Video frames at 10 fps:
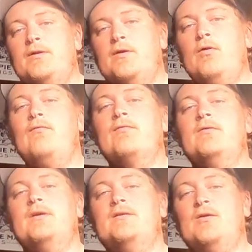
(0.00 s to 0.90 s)
and
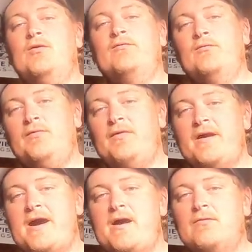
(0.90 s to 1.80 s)
over and over
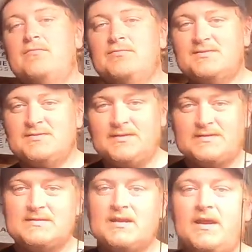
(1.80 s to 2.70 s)
without
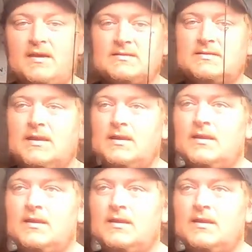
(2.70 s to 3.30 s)
success